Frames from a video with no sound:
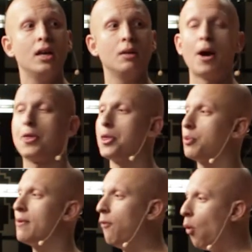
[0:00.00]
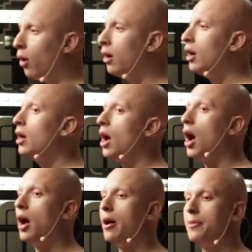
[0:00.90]
in Python 3.4,
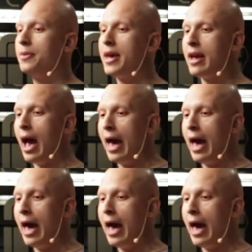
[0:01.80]
they